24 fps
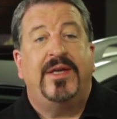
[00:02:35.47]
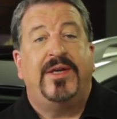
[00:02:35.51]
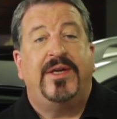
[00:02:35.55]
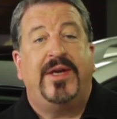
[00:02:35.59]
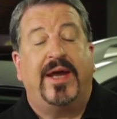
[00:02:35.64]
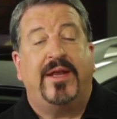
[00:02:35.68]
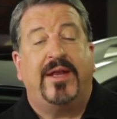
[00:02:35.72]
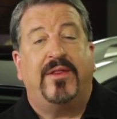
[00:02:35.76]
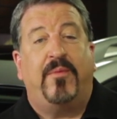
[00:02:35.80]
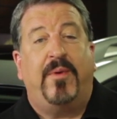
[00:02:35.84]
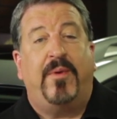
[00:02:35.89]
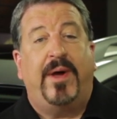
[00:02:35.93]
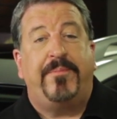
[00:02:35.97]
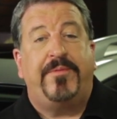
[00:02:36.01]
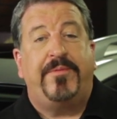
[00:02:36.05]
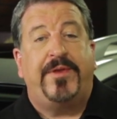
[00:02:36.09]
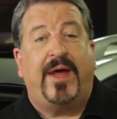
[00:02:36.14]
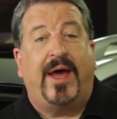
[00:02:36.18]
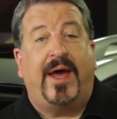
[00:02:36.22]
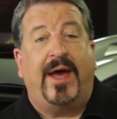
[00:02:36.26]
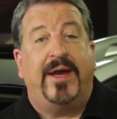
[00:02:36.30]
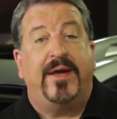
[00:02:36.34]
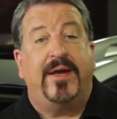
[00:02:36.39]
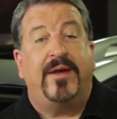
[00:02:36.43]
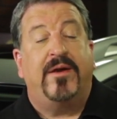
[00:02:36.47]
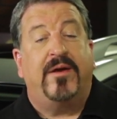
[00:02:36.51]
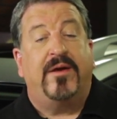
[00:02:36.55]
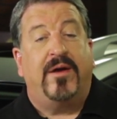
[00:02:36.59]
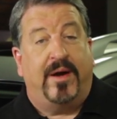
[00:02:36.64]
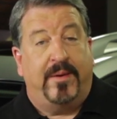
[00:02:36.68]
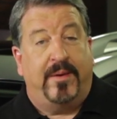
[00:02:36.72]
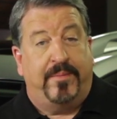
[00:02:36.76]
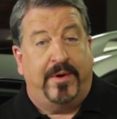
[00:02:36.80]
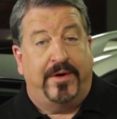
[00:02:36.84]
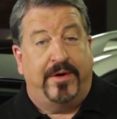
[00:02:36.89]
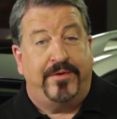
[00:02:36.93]
Check the website,
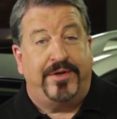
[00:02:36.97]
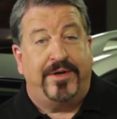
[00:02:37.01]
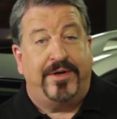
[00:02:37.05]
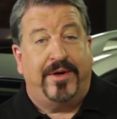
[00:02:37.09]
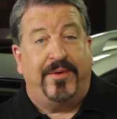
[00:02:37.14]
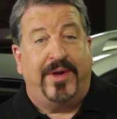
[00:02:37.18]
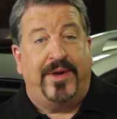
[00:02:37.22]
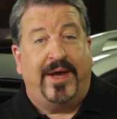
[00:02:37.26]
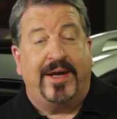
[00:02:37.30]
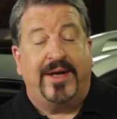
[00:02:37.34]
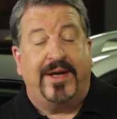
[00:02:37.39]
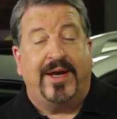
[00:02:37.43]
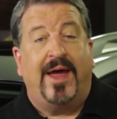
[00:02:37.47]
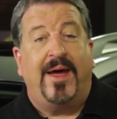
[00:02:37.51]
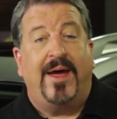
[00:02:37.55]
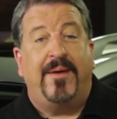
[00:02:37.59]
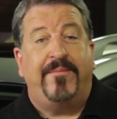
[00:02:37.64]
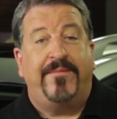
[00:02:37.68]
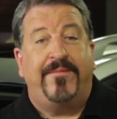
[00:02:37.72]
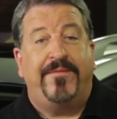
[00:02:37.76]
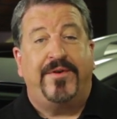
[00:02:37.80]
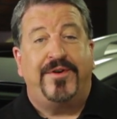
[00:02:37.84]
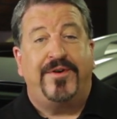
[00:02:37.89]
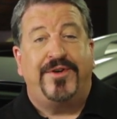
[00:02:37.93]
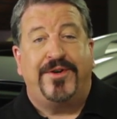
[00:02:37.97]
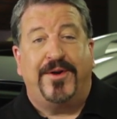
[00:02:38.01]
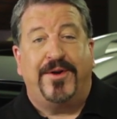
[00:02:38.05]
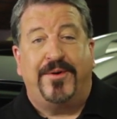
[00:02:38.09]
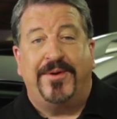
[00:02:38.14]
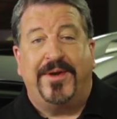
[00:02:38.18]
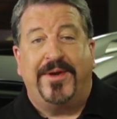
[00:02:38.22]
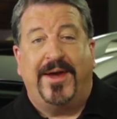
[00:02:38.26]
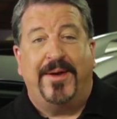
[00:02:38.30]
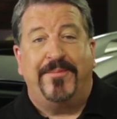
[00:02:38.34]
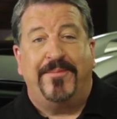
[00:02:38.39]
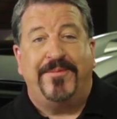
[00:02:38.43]
carproshow dot com, for
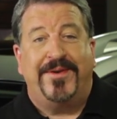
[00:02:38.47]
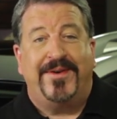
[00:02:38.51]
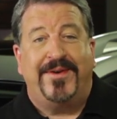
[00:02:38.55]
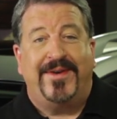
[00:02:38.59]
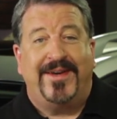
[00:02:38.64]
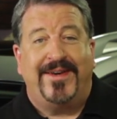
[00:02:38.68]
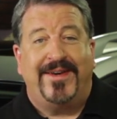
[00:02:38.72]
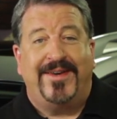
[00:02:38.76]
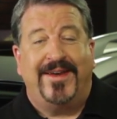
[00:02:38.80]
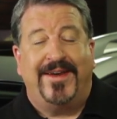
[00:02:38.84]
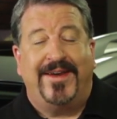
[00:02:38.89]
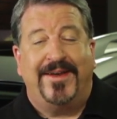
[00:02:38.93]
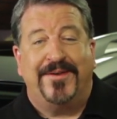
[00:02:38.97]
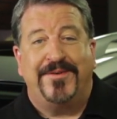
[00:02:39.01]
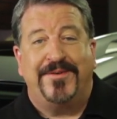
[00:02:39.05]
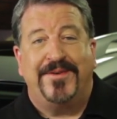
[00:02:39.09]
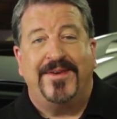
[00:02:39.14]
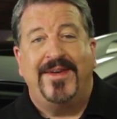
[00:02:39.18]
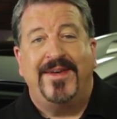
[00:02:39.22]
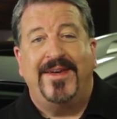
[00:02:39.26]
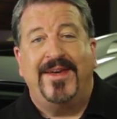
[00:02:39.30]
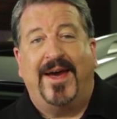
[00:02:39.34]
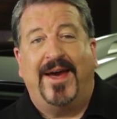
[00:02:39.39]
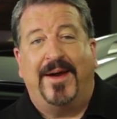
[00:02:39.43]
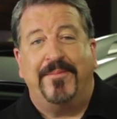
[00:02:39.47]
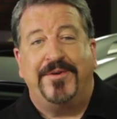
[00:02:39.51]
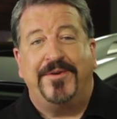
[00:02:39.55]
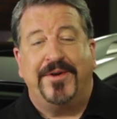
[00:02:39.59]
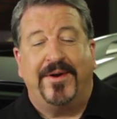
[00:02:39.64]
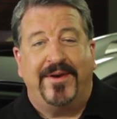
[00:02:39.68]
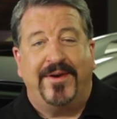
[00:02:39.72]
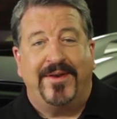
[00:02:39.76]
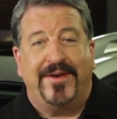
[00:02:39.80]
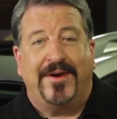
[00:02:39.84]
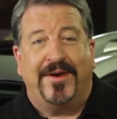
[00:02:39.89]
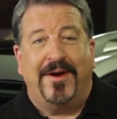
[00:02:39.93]
show times and details. I'm
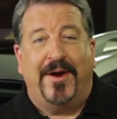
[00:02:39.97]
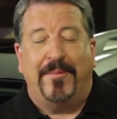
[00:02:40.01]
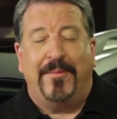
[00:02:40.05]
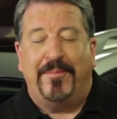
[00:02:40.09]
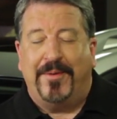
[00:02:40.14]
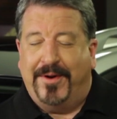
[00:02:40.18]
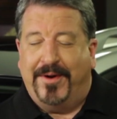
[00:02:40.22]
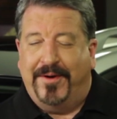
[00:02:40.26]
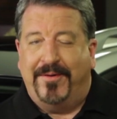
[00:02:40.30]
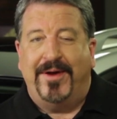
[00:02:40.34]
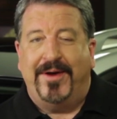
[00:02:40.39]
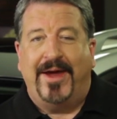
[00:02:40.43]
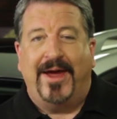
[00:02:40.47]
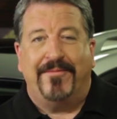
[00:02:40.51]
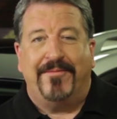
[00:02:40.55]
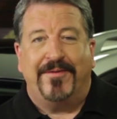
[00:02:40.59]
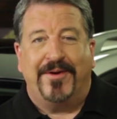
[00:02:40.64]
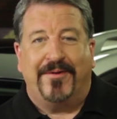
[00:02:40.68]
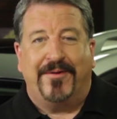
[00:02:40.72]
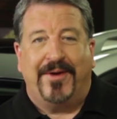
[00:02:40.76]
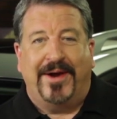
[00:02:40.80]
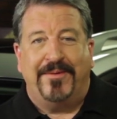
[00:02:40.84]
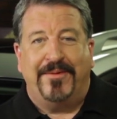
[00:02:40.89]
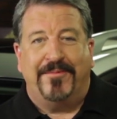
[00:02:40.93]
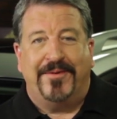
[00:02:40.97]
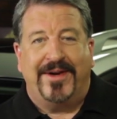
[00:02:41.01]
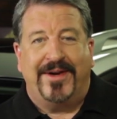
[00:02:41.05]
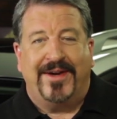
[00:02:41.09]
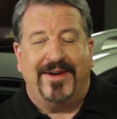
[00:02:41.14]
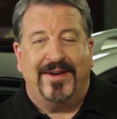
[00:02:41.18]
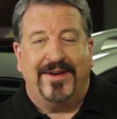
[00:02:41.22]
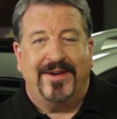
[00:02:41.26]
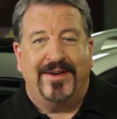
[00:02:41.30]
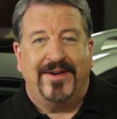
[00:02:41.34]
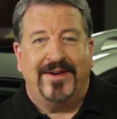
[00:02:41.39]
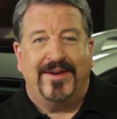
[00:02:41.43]
Jerry the Car Pro. Have a great
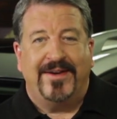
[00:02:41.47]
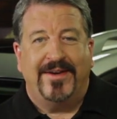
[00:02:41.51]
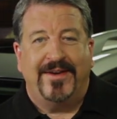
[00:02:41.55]
week.